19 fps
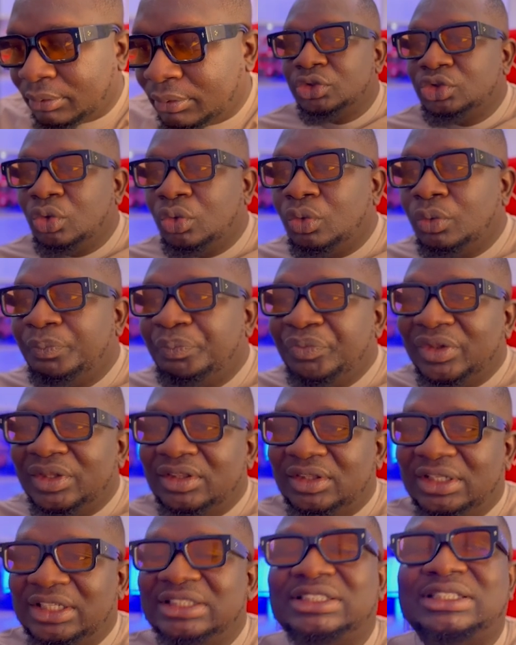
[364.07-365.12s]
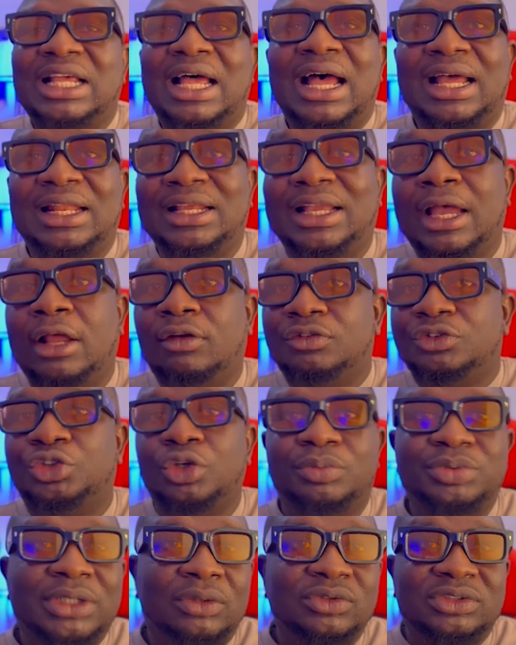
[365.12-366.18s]
So these are the kind of
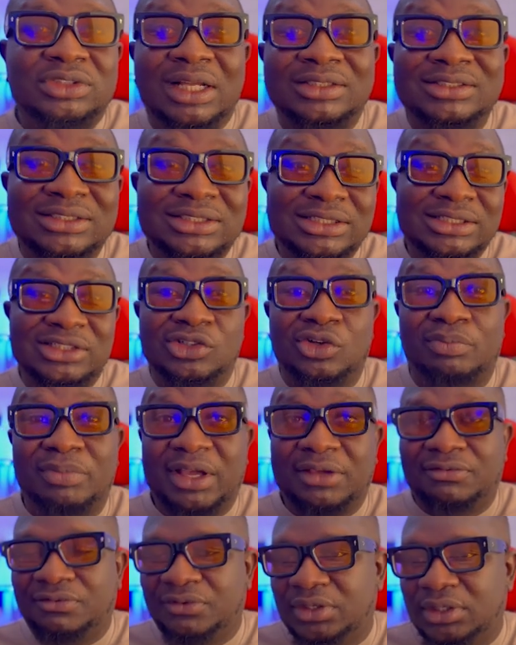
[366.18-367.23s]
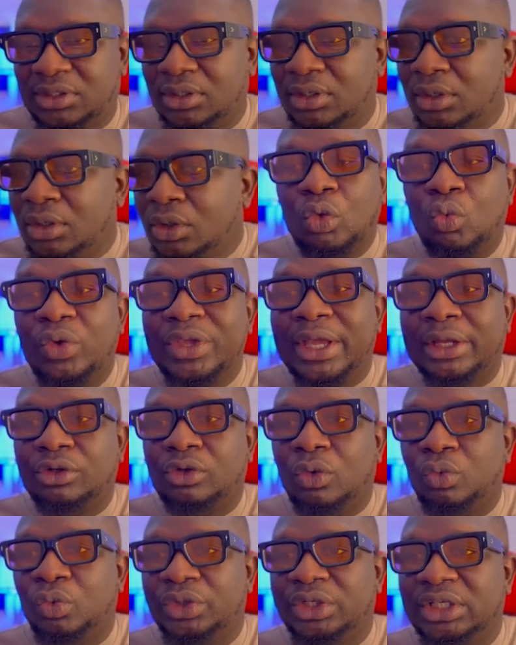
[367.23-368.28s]
jobs I'll start seeing on my feed. When you're
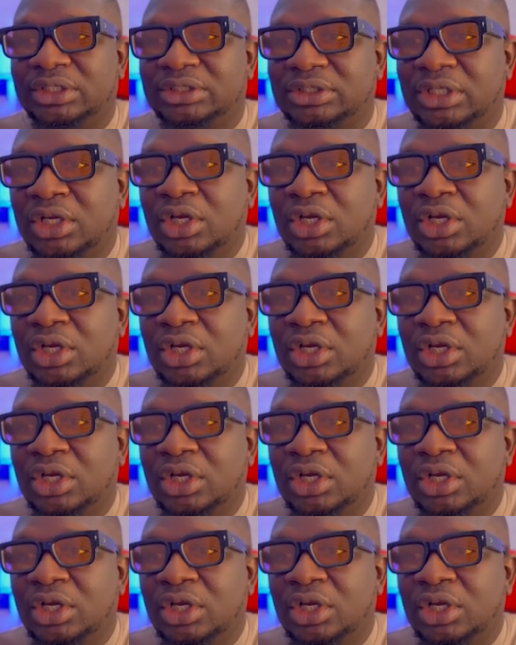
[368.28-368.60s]
done with this,